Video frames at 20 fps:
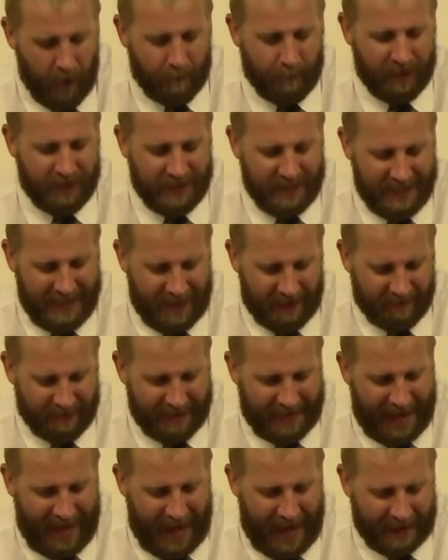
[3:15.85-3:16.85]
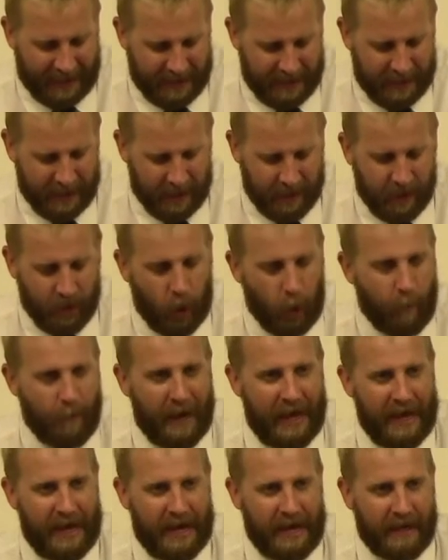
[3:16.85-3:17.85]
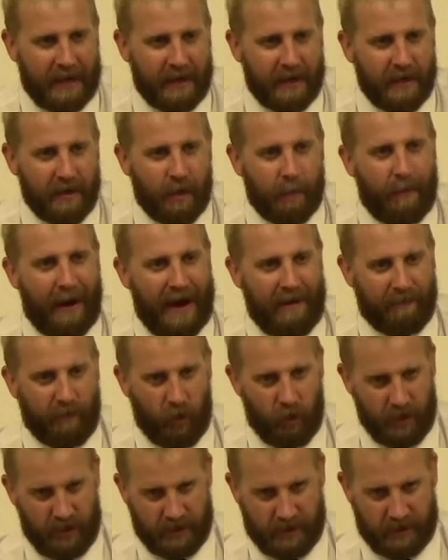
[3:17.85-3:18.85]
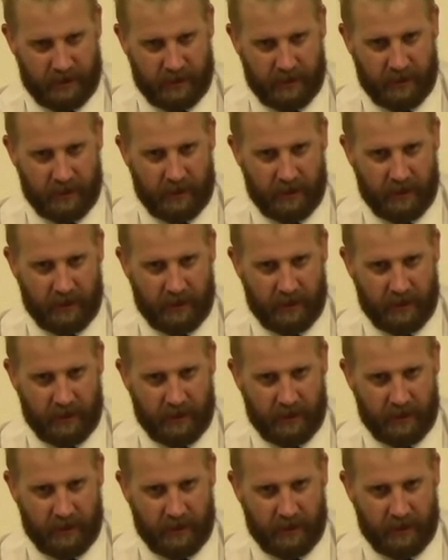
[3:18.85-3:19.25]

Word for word: but ye have not obeyed my voice.